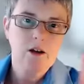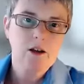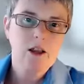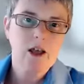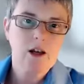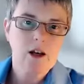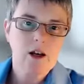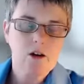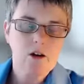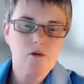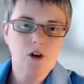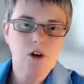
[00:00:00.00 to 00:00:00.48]

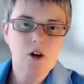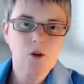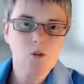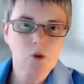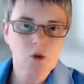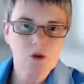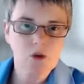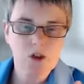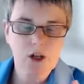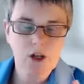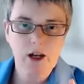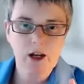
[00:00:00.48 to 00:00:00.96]
event
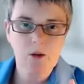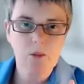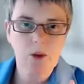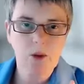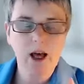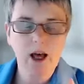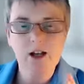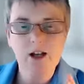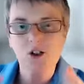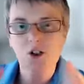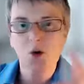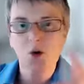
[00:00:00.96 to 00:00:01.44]
will take
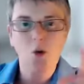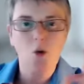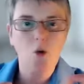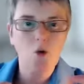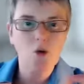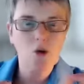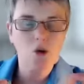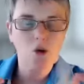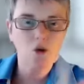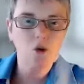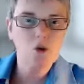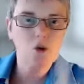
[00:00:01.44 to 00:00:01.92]
place,
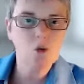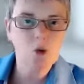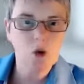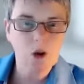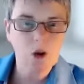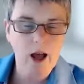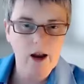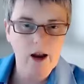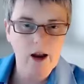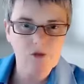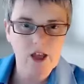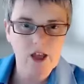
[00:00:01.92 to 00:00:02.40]
or you
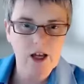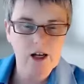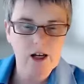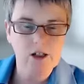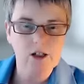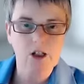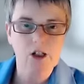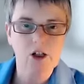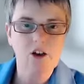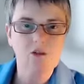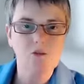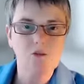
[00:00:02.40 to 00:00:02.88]
will have that
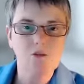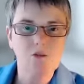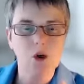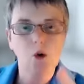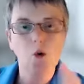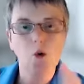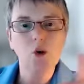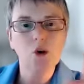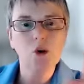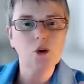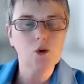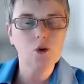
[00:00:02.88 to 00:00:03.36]
achievement,
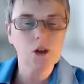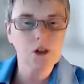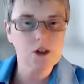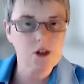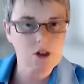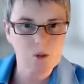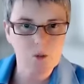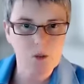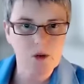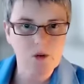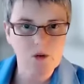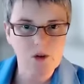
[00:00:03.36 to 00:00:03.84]
or you'll
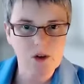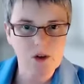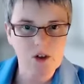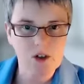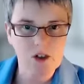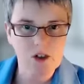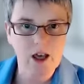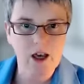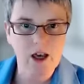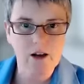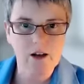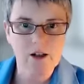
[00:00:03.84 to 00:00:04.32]

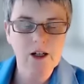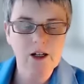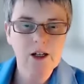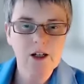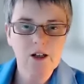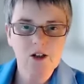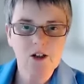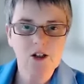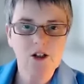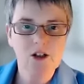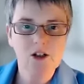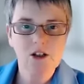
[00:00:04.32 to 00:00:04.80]
experience that
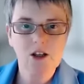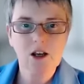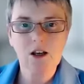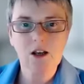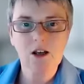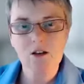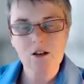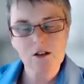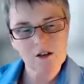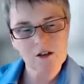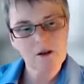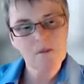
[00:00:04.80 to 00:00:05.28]

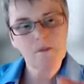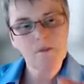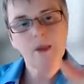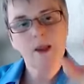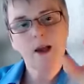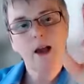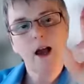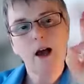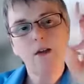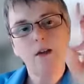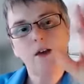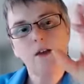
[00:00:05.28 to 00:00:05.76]
success?
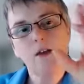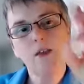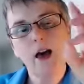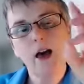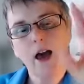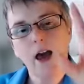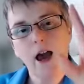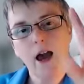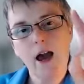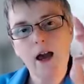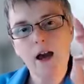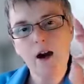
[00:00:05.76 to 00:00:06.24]
And then
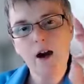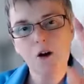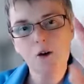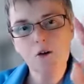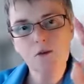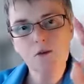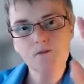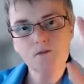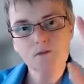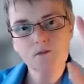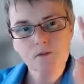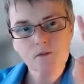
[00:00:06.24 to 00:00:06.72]
the
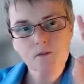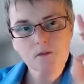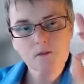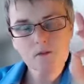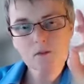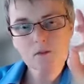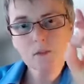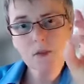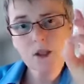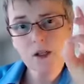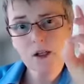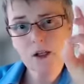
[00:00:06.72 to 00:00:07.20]
how
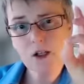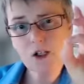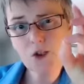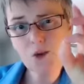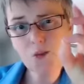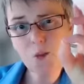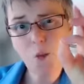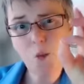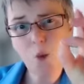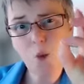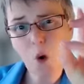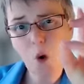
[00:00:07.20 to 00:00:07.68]

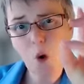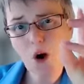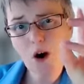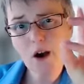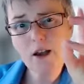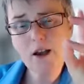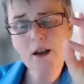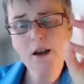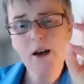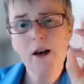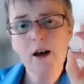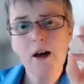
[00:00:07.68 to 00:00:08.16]
is
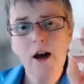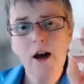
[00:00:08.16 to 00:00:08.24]
why